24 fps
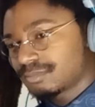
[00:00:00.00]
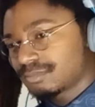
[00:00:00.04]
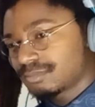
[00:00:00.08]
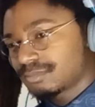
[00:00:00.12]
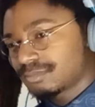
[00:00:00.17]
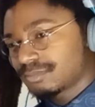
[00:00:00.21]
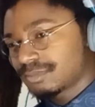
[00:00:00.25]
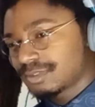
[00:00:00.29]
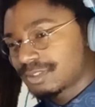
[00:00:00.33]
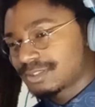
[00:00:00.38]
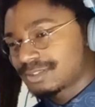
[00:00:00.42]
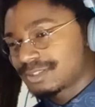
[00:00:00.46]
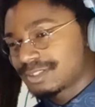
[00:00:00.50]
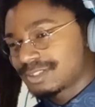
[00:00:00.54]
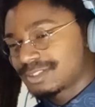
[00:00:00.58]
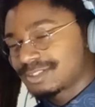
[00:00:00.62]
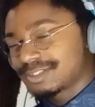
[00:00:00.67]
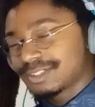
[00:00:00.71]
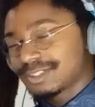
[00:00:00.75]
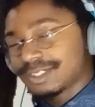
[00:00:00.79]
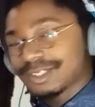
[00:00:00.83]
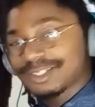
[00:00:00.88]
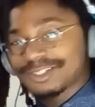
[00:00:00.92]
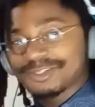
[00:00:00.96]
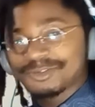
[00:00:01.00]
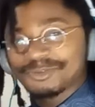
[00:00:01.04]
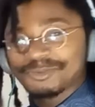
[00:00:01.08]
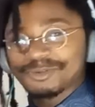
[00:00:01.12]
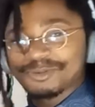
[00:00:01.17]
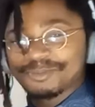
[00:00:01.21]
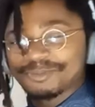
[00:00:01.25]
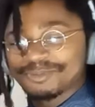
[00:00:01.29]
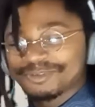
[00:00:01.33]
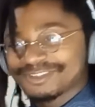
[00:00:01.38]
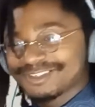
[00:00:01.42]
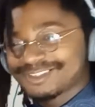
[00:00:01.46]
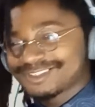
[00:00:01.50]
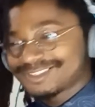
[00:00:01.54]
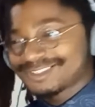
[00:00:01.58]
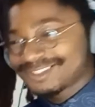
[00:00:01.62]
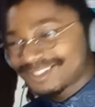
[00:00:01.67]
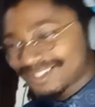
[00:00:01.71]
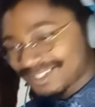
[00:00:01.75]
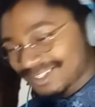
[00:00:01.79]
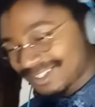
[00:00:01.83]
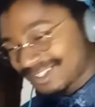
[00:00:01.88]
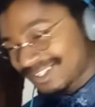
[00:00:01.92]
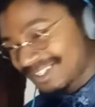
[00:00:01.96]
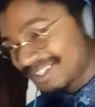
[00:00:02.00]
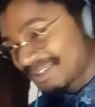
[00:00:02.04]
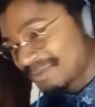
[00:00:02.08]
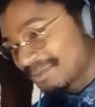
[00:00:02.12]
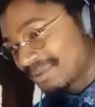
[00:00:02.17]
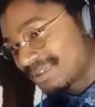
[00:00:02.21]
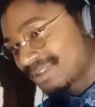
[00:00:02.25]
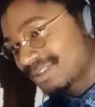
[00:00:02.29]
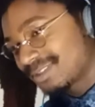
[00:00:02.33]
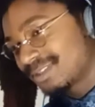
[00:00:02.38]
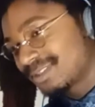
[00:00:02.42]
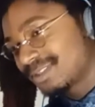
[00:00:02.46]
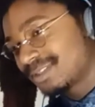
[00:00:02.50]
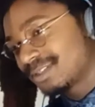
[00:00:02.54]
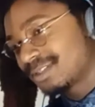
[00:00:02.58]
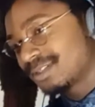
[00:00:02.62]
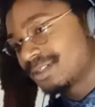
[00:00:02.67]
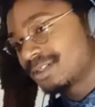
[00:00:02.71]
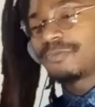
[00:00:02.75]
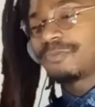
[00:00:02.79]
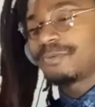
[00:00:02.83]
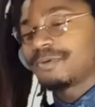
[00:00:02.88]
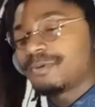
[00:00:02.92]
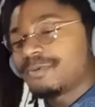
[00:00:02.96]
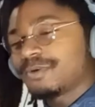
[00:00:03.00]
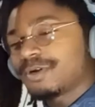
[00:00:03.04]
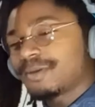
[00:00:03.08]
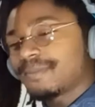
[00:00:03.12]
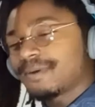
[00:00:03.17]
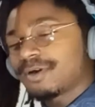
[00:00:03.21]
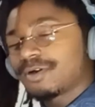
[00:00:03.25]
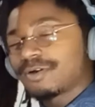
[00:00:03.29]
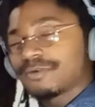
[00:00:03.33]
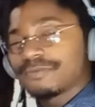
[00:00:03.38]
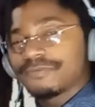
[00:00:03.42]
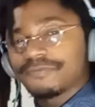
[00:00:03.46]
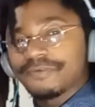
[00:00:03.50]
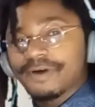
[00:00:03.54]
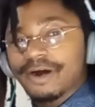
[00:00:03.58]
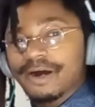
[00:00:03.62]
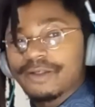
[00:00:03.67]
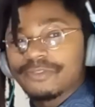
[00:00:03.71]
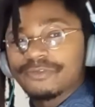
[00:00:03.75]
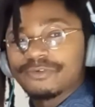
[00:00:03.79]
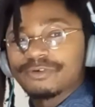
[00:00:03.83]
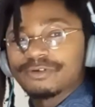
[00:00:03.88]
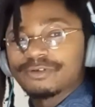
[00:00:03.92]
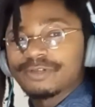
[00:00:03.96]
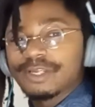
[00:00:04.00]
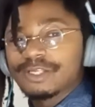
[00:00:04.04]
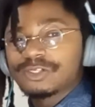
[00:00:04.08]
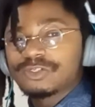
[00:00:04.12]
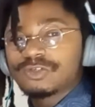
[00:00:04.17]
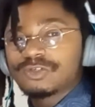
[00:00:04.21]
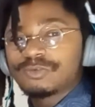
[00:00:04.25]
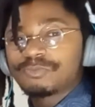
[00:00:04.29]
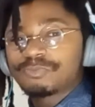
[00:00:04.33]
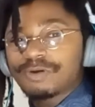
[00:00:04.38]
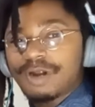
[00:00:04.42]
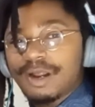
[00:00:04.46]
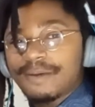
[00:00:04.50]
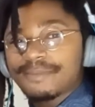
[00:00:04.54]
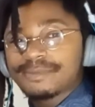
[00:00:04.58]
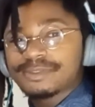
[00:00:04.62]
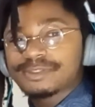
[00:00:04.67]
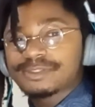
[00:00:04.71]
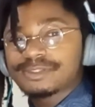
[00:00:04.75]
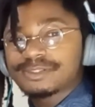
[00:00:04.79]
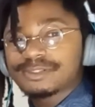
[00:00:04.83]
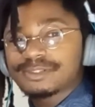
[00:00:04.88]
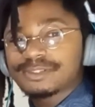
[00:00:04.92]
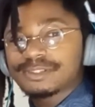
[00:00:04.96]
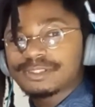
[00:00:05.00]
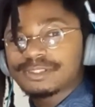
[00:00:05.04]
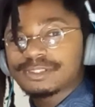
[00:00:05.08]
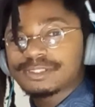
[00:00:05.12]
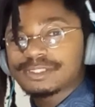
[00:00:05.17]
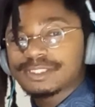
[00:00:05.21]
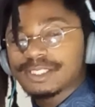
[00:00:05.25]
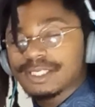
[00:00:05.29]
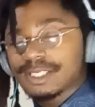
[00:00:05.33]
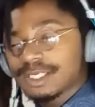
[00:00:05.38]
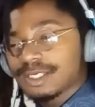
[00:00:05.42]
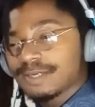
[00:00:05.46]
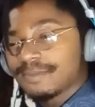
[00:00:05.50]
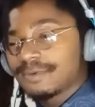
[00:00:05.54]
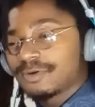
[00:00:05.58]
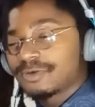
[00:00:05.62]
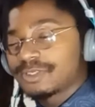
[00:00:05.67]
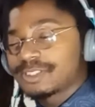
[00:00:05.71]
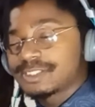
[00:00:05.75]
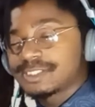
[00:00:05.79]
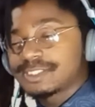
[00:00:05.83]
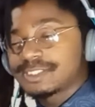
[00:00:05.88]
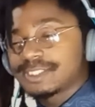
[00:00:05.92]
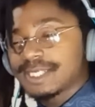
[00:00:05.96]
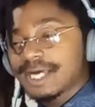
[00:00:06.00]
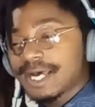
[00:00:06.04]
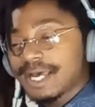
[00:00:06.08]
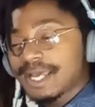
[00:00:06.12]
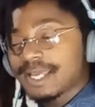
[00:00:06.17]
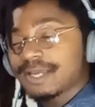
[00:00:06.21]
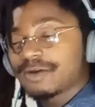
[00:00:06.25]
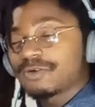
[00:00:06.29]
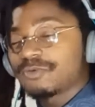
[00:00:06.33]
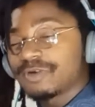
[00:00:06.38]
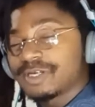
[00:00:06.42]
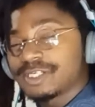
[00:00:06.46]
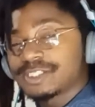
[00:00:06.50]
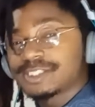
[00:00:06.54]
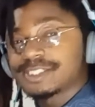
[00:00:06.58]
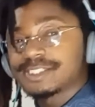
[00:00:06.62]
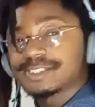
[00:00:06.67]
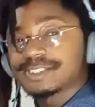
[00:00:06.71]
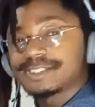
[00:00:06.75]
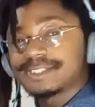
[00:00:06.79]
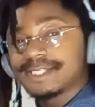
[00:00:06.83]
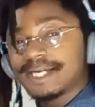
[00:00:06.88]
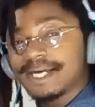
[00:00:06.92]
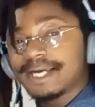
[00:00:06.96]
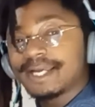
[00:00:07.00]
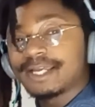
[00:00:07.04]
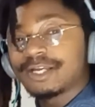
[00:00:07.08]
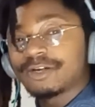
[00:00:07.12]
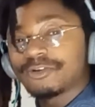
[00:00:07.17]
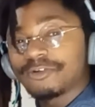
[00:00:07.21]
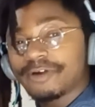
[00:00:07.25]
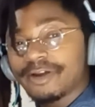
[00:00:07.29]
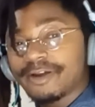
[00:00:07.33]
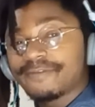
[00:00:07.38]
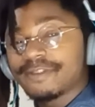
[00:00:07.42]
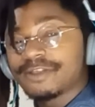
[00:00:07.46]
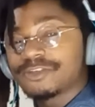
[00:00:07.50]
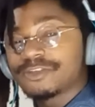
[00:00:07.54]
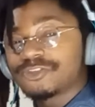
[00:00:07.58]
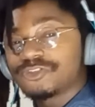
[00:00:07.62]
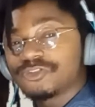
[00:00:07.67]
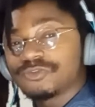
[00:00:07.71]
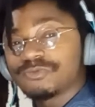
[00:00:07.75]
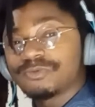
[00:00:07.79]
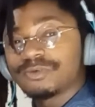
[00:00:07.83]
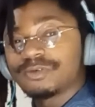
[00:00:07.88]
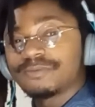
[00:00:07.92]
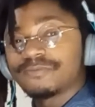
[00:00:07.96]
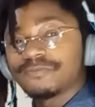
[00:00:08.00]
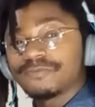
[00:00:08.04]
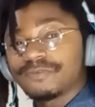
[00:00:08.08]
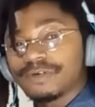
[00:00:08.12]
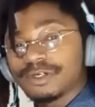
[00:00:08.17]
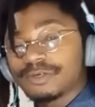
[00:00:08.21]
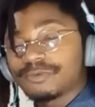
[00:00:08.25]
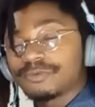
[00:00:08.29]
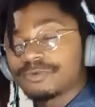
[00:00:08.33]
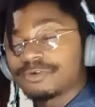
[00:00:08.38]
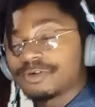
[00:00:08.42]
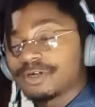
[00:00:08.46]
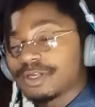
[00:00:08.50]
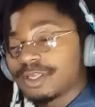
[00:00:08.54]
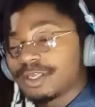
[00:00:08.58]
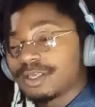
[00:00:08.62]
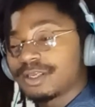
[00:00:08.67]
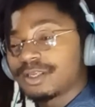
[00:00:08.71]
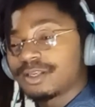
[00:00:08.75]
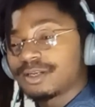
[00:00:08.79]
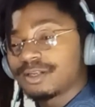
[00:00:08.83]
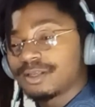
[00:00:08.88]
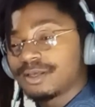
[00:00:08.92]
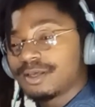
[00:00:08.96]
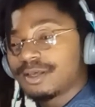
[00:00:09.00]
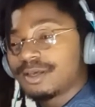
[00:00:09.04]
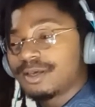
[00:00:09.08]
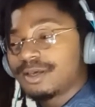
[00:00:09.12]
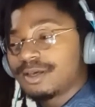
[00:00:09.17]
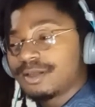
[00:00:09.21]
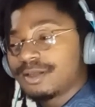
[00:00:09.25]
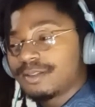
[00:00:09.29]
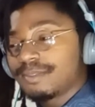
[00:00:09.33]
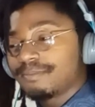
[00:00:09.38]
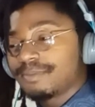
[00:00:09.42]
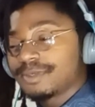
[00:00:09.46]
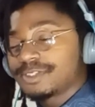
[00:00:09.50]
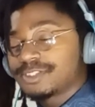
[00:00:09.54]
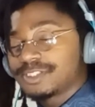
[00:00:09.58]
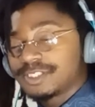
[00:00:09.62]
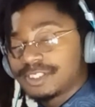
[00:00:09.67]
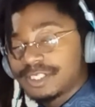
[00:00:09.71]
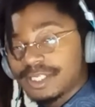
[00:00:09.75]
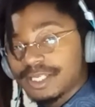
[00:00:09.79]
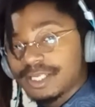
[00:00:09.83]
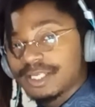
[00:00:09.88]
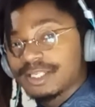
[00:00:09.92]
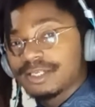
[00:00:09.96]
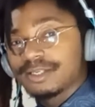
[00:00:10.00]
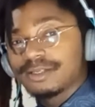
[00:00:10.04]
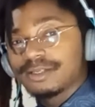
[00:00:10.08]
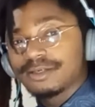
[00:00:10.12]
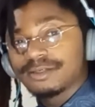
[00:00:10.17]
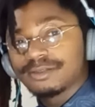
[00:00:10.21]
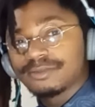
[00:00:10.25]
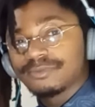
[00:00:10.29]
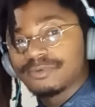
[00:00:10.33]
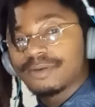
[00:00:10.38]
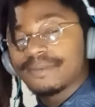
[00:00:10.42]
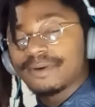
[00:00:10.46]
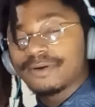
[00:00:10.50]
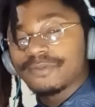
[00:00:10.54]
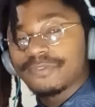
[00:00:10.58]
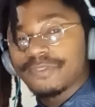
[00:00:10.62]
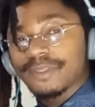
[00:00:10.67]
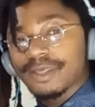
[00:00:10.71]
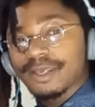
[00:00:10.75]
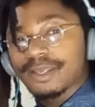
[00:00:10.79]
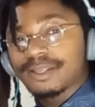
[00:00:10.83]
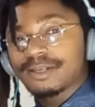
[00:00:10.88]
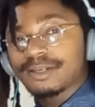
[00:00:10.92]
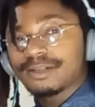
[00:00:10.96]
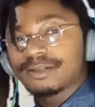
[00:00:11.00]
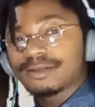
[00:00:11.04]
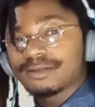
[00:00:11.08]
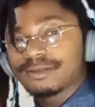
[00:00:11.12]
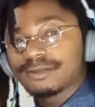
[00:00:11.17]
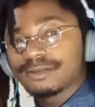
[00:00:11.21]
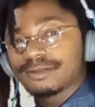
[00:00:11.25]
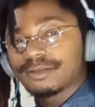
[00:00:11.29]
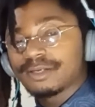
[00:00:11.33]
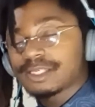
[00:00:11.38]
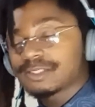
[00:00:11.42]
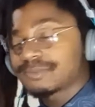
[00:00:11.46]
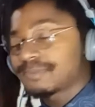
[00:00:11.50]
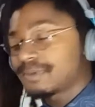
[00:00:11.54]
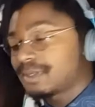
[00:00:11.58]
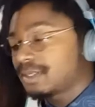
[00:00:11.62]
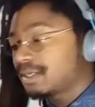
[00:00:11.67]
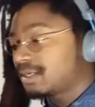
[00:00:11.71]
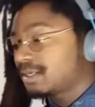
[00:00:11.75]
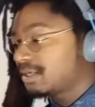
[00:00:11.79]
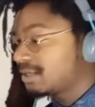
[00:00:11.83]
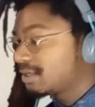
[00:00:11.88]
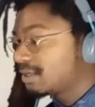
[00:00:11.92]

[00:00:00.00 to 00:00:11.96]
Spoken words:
Nigga said Jack the Ripper. This nigga here, bro. Well, what about her father? That you promised to him on his dying wish, his dying grave, that you wouldn't fuck with her again, but you did. What about that? Yes, man.